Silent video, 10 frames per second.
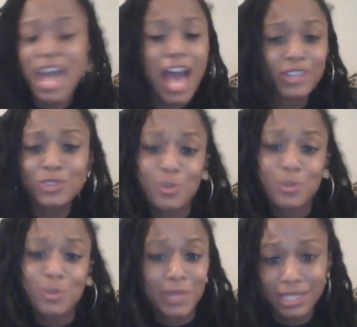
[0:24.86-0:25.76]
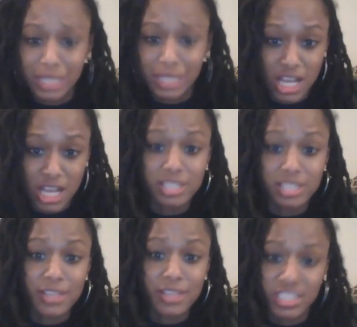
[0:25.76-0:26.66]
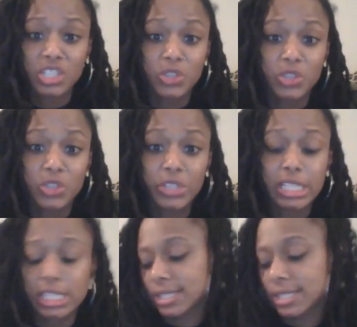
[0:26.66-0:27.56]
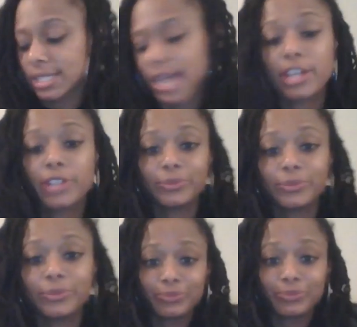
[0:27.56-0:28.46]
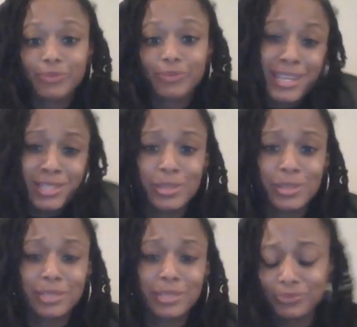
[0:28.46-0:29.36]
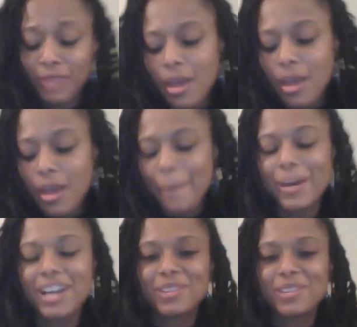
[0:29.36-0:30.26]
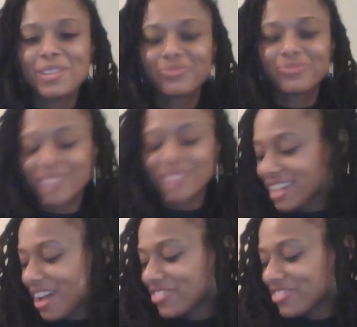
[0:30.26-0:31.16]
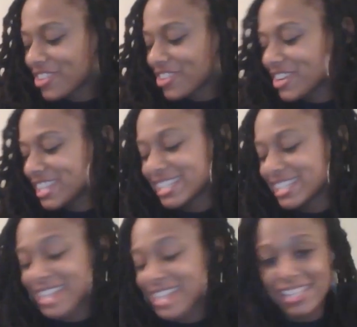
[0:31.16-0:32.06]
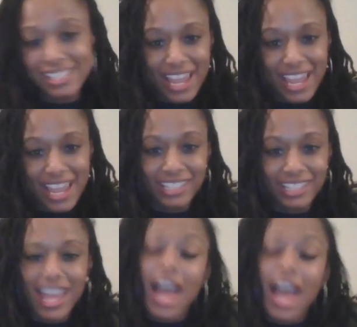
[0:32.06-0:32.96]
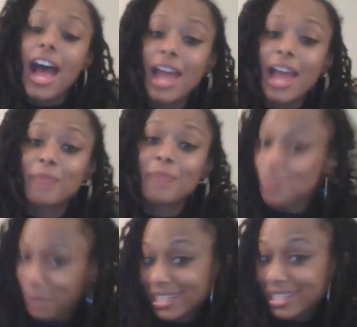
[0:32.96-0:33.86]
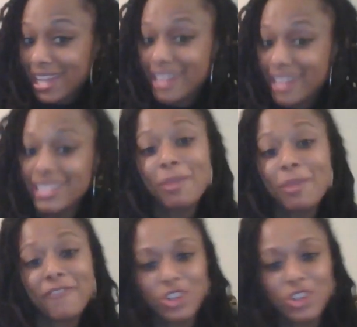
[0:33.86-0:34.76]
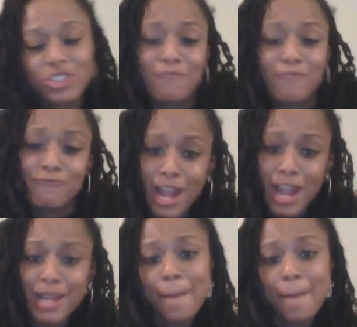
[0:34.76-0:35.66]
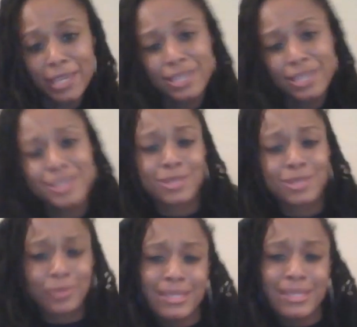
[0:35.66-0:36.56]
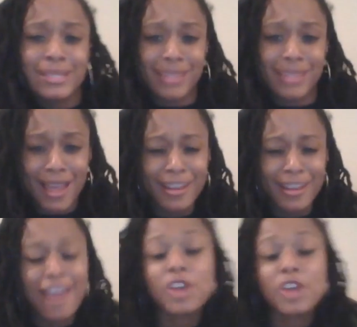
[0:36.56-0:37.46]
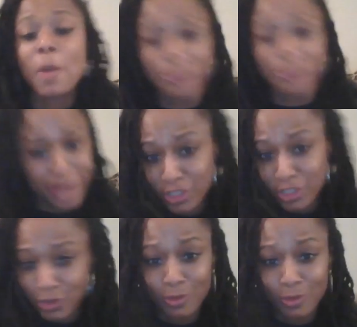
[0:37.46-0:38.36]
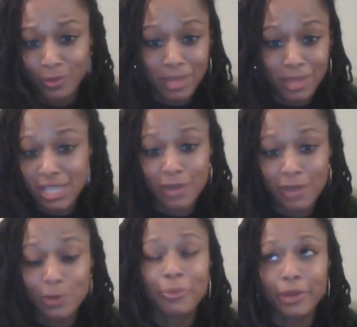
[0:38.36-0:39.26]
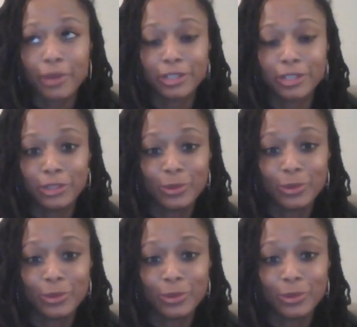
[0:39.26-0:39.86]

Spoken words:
I don't do anything under 70 degrees. I don't. Can't do it. But, nah, for real, it's a nice night. I'm 29. It's my first Friday being 29. I feel brand new. Let me tell you, brand new.